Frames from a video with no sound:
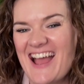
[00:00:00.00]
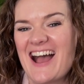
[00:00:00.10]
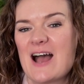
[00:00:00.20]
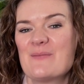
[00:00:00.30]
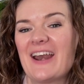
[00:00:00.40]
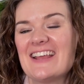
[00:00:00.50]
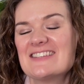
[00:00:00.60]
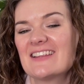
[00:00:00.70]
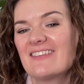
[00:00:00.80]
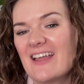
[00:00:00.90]
Um, and I
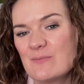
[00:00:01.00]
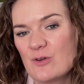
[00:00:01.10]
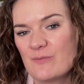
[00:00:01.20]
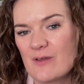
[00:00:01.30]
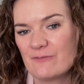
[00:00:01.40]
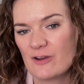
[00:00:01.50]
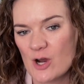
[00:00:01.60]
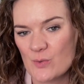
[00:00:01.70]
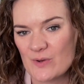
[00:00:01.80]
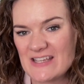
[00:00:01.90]
say light movement
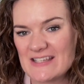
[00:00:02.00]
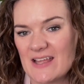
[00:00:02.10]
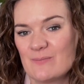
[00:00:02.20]
for a reason